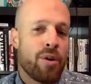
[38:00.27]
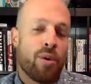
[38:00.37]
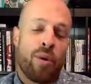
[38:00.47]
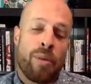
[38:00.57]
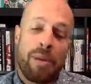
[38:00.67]

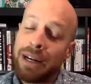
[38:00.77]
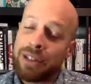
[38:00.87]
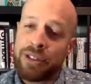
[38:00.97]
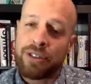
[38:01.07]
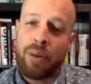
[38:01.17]
or maybe
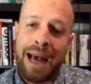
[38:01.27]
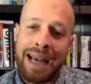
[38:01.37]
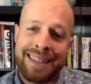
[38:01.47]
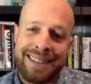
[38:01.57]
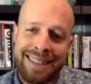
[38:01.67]
I should just go
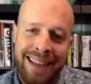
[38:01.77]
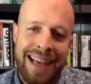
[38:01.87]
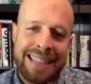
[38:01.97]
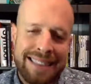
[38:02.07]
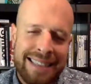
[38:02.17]
back and listen to
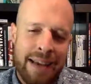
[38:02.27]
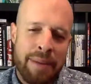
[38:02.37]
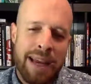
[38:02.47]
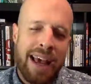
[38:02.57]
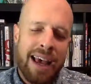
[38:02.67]
that
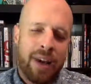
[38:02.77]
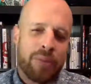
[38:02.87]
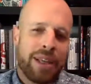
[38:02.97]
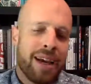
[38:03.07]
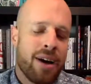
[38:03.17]
segment
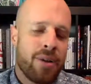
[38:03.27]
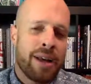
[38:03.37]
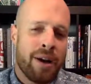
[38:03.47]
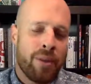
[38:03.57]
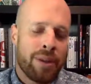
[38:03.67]
and really
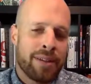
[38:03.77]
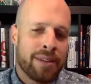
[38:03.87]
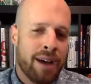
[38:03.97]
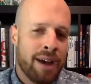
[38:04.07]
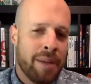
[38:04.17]
hone in on what they're
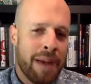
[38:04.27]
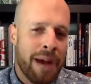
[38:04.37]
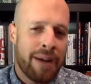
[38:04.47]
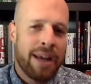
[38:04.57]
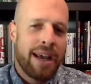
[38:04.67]
talking
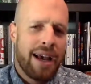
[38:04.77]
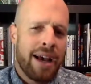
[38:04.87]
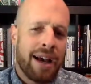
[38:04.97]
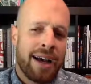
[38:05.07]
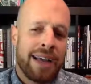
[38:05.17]
about.
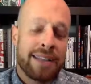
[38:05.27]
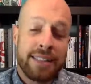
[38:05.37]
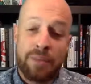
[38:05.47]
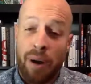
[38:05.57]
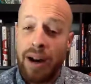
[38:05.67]
As
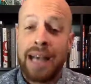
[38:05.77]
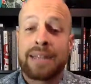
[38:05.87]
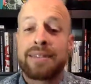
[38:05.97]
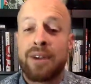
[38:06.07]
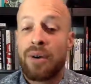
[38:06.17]
smart
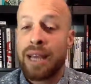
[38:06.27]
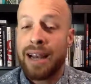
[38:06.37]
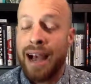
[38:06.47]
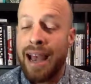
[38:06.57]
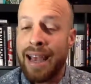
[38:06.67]
as
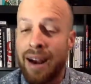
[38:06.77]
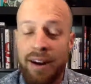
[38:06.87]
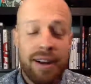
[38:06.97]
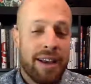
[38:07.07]
Tony and I are,